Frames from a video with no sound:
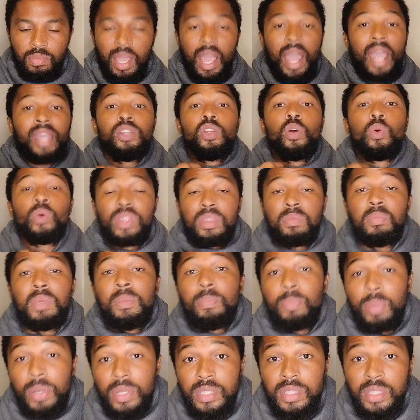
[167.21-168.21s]
I know with
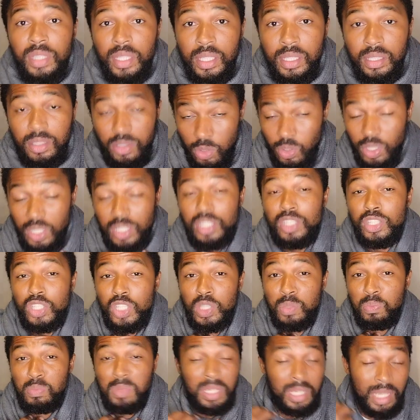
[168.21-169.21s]
me personally, so this is
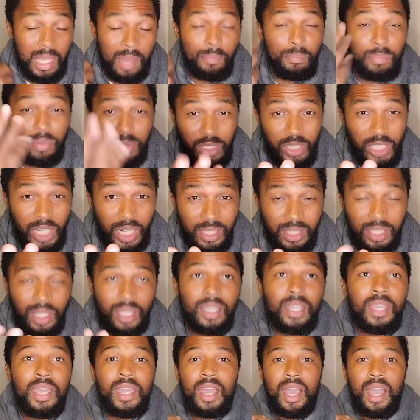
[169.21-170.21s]
just me, I'm projecting.